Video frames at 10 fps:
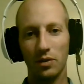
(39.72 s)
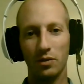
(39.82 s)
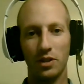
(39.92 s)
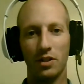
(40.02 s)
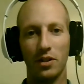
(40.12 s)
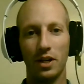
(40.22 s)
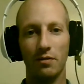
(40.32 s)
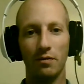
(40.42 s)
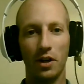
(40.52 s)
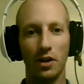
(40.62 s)
that
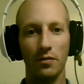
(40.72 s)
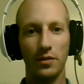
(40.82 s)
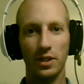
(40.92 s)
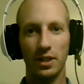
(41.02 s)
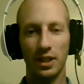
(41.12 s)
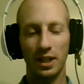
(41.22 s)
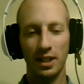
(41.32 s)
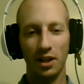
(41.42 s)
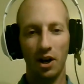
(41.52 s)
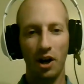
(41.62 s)
involves
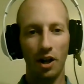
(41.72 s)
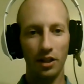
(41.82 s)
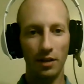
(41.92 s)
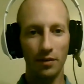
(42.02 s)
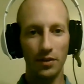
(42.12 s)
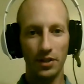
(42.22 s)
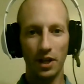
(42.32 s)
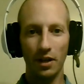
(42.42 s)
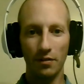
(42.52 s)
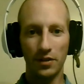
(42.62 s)
all levels
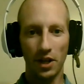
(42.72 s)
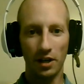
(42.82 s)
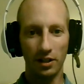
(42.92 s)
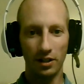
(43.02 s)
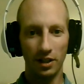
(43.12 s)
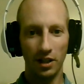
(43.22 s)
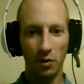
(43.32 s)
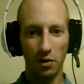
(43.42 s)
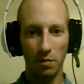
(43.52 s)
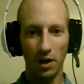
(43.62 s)
of soccer in
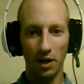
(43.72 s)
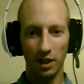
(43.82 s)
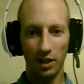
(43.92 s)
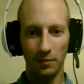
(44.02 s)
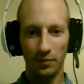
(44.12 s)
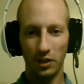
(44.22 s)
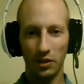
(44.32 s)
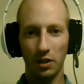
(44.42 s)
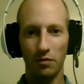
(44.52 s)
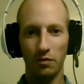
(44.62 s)
North America.
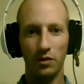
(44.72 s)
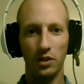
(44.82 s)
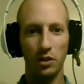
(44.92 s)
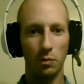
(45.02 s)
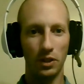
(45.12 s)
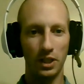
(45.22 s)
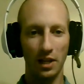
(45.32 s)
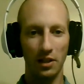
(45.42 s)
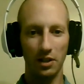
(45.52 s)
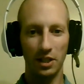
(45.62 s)
And if you put
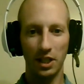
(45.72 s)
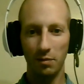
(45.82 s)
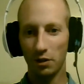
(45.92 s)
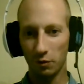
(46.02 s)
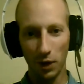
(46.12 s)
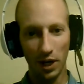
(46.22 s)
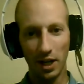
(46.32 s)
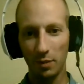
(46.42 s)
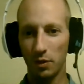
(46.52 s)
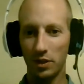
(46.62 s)
together a team, if Brett
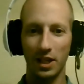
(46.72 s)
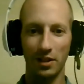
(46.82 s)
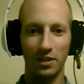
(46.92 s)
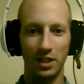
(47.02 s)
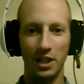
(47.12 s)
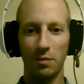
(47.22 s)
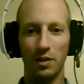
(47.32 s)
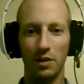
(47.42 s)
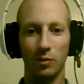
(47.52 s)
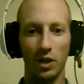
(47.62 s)
and I put together a team
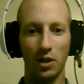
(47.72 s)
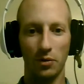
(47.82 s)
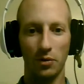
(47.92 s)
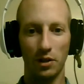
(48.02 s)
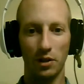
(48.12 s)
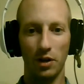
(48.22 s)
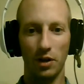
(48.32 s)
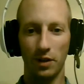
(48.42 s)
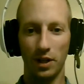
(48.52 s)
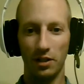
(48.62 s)
and we go through all the
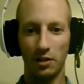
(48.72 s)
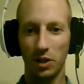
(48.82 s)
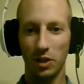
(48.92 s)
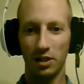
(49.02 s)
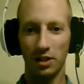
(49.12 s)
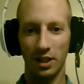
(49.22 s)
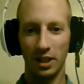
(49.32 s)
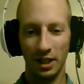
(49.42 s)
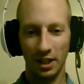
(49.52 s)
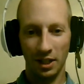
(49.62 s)
qualifying, we could
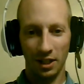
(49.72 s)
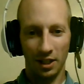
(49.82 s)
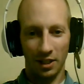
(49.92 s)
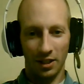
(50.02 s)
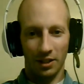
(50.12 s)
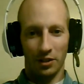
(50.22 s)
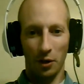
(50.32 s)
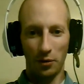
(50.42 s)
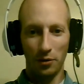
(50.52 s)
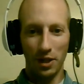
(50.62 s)

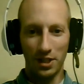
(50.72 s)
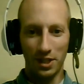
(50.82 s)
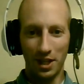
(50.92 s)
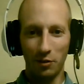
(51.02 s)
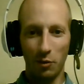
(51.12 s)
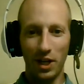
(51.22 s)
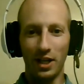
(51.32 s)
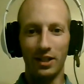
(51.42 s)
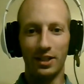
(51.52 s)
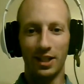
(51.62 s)
go through this thing and win
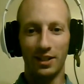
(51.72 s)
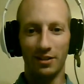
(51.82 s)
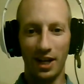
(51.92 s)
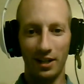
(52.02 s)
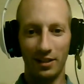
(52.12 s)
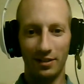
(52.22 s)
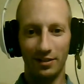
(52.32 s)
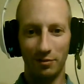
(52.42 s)
it, right?